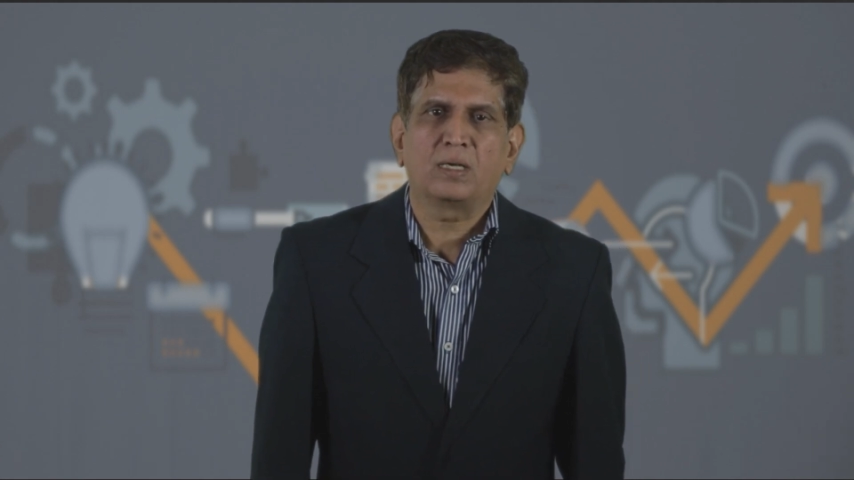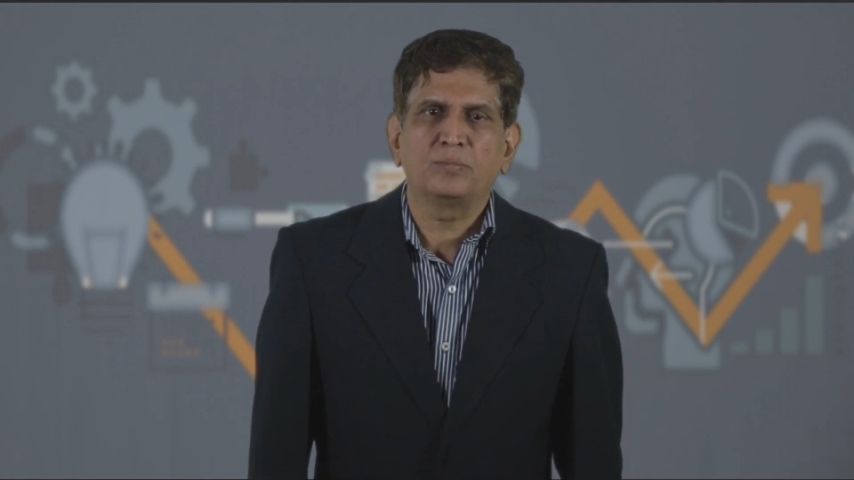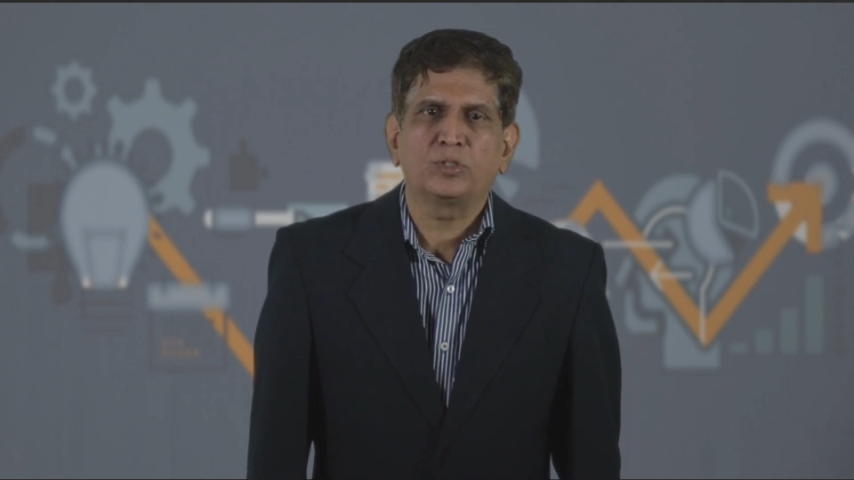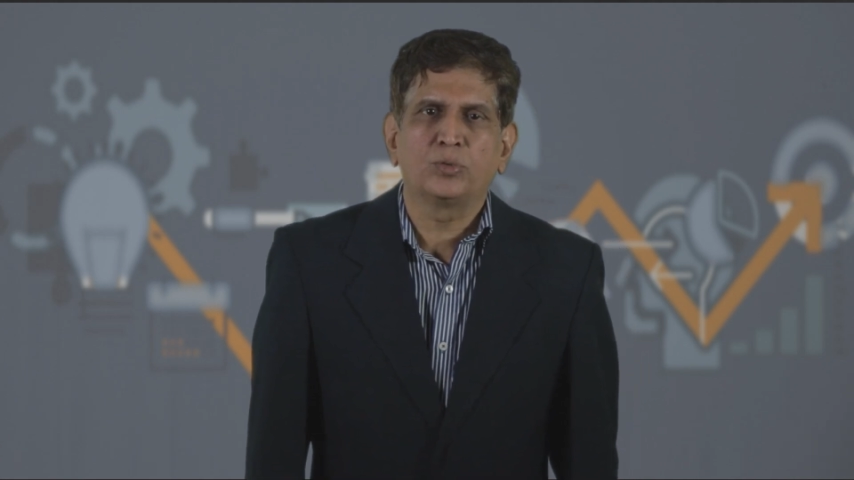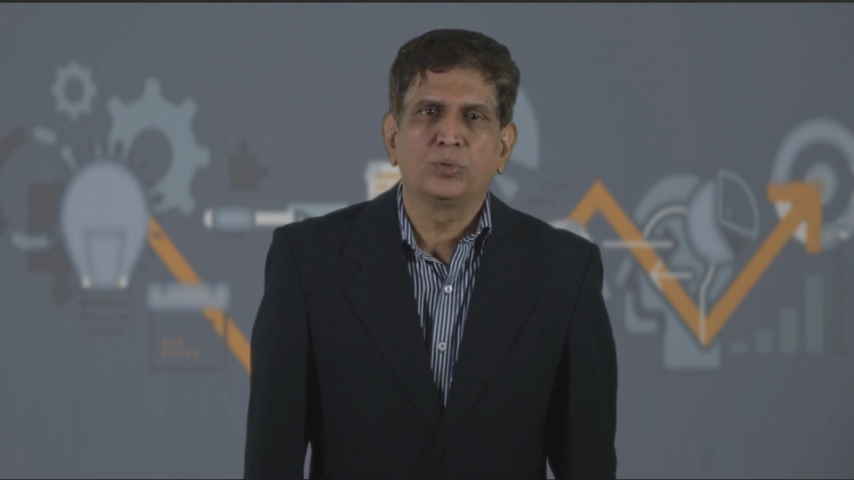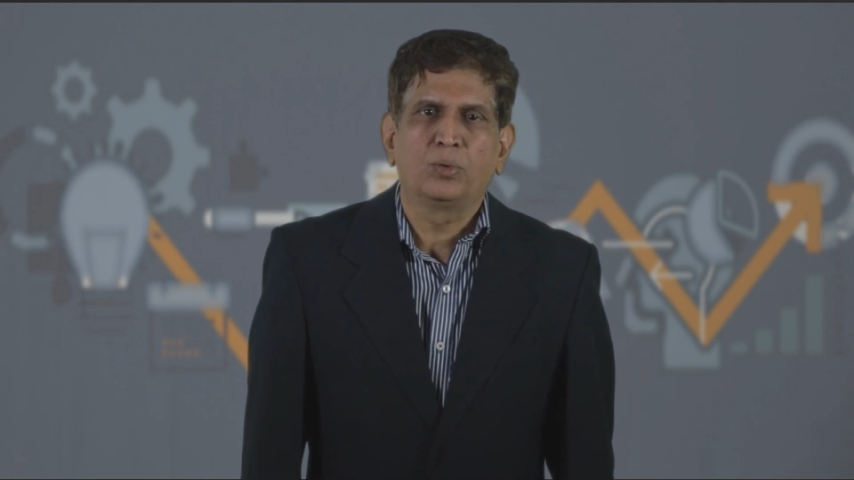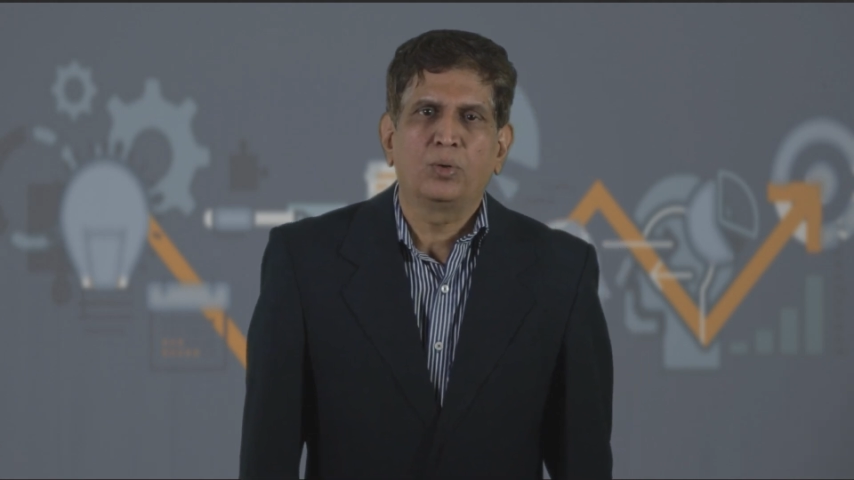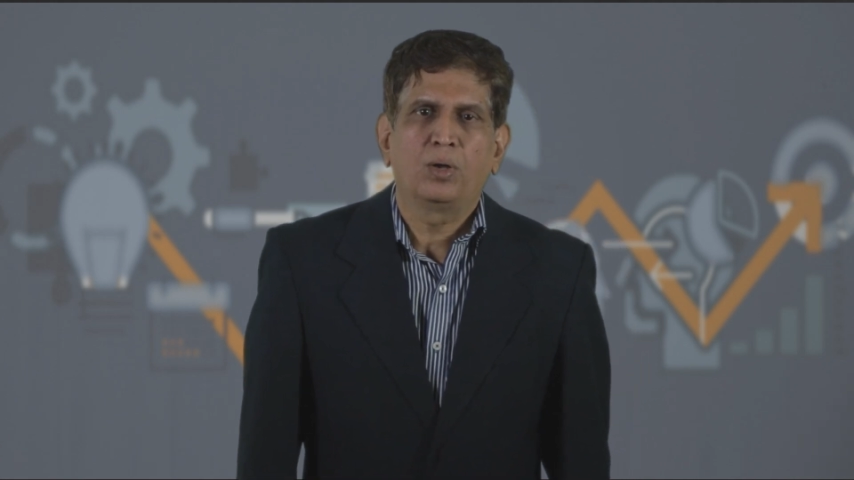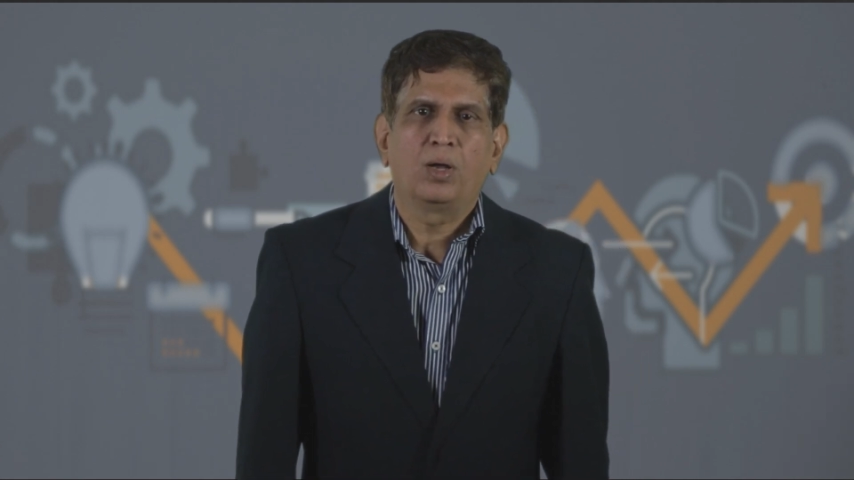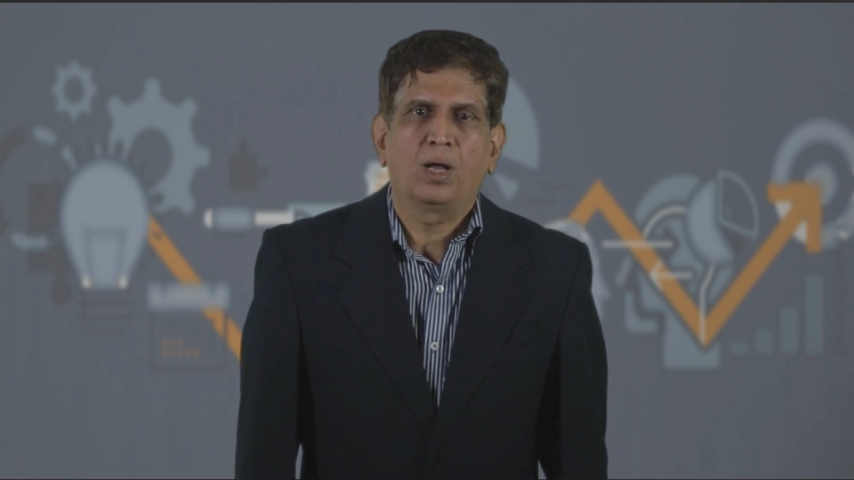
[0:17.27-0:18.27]
comes to
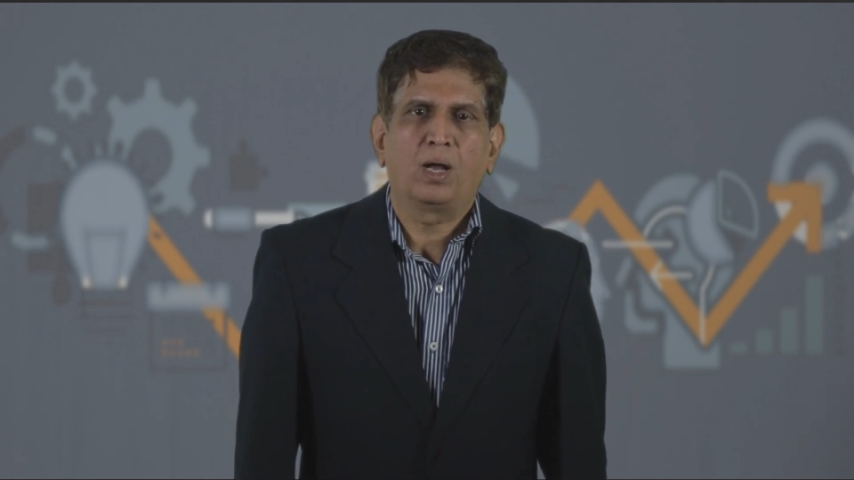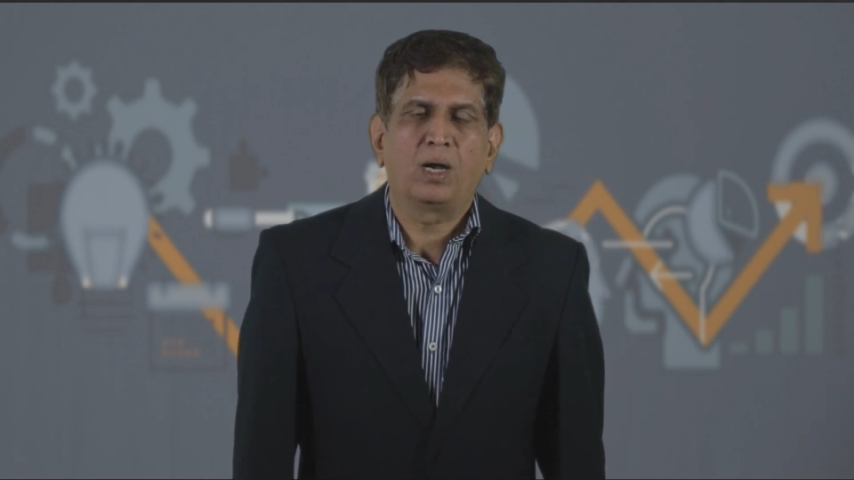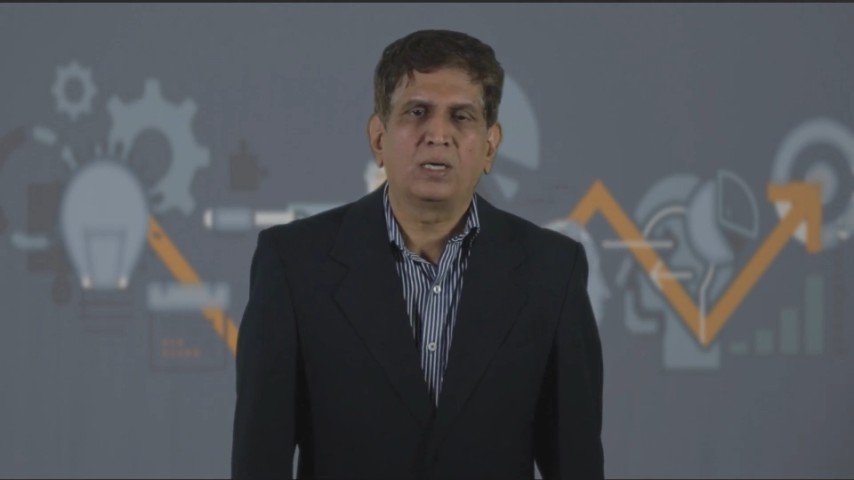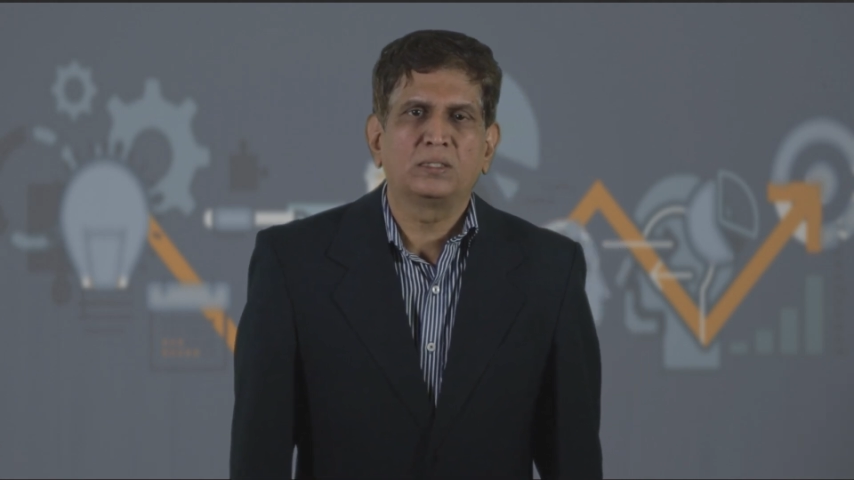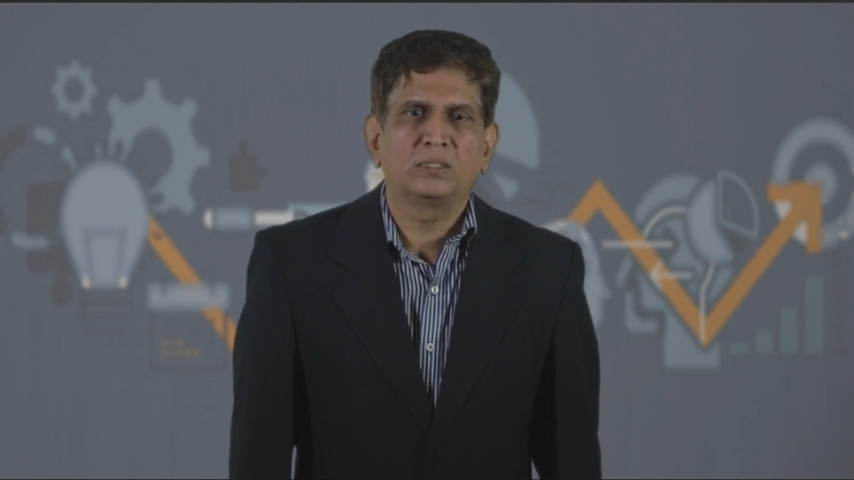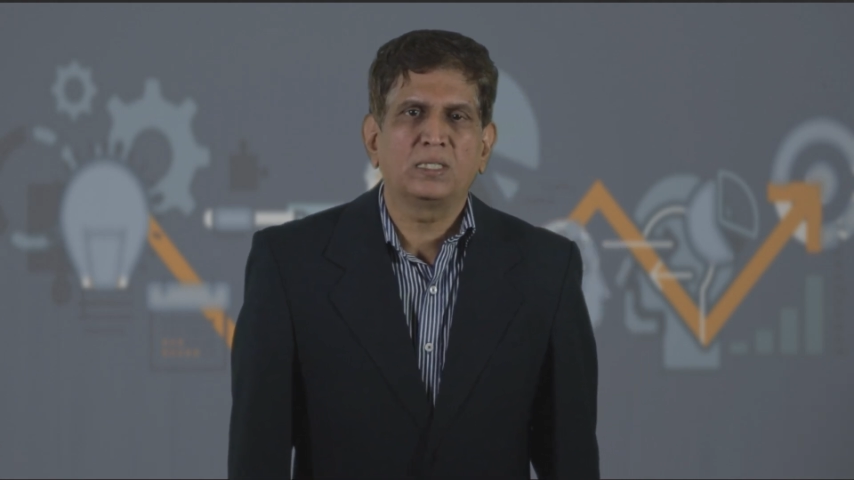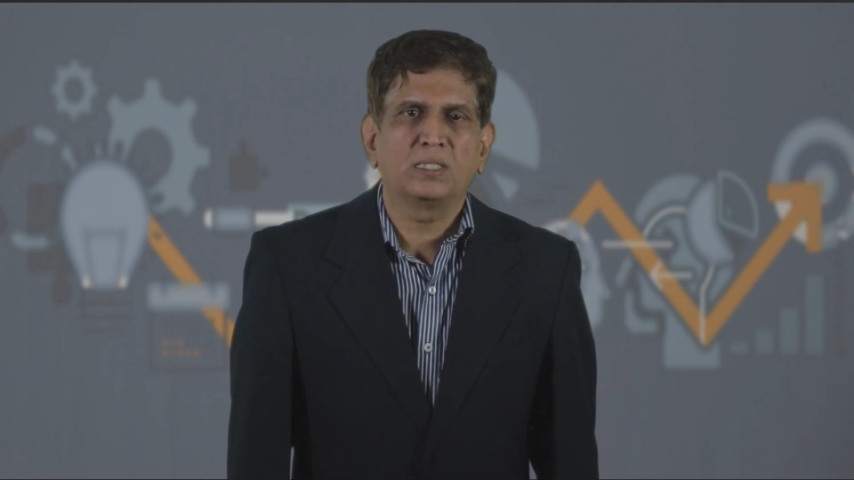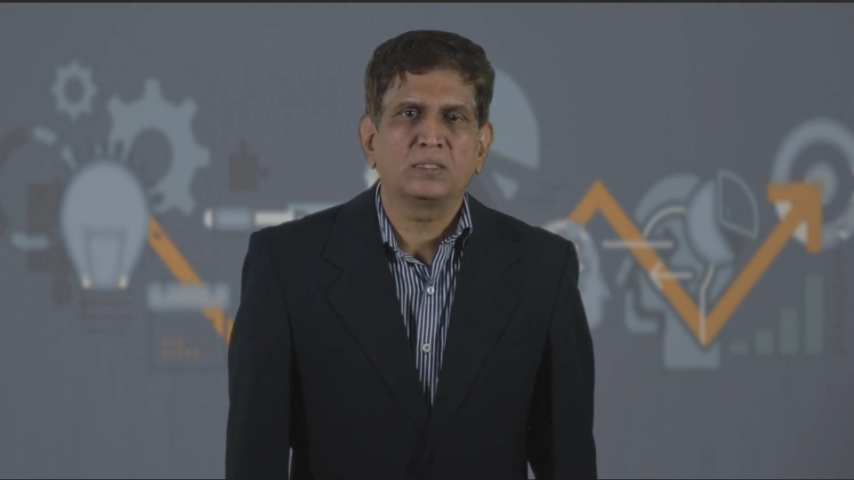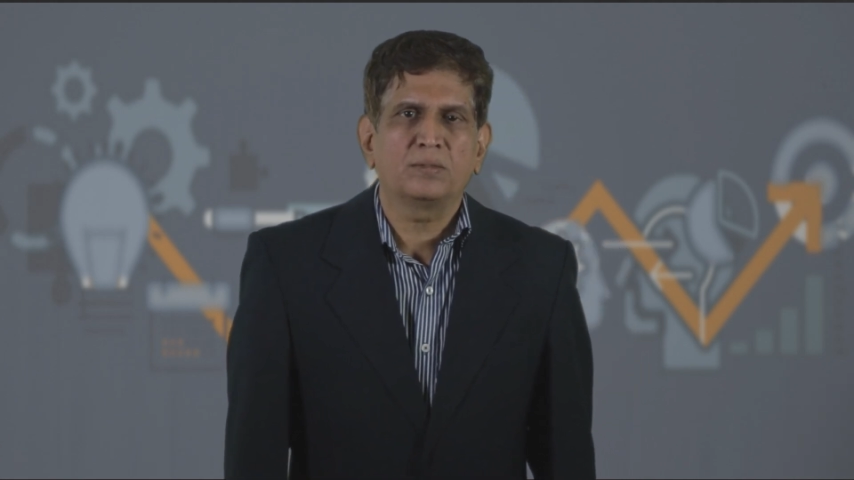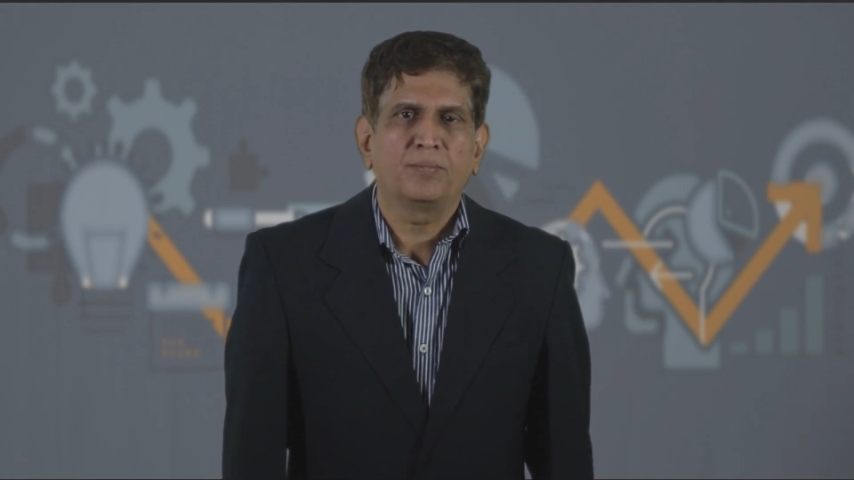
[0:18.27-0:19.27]
you and
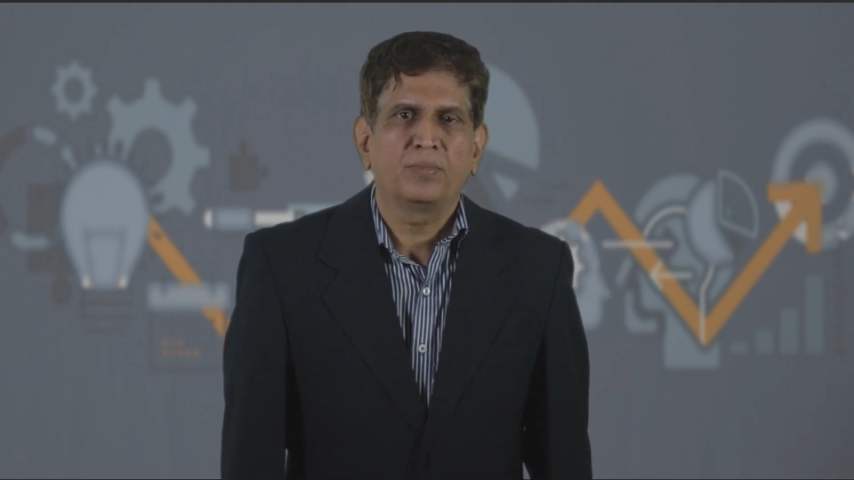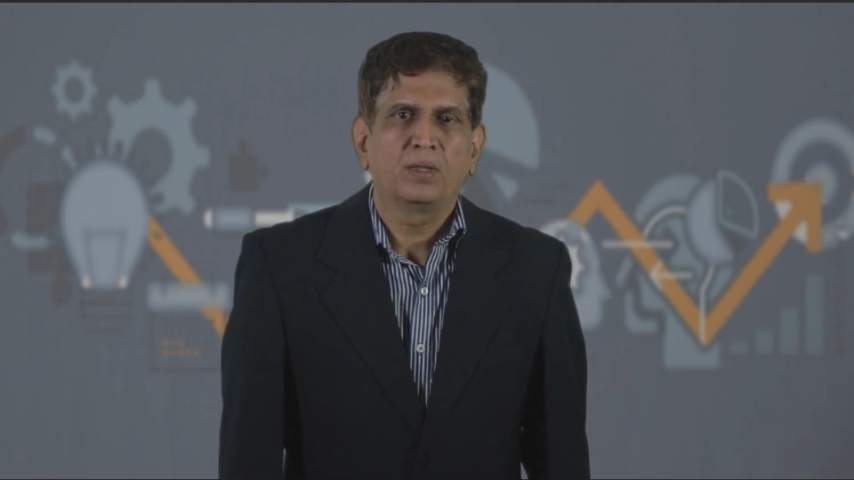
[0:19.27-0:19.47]
says,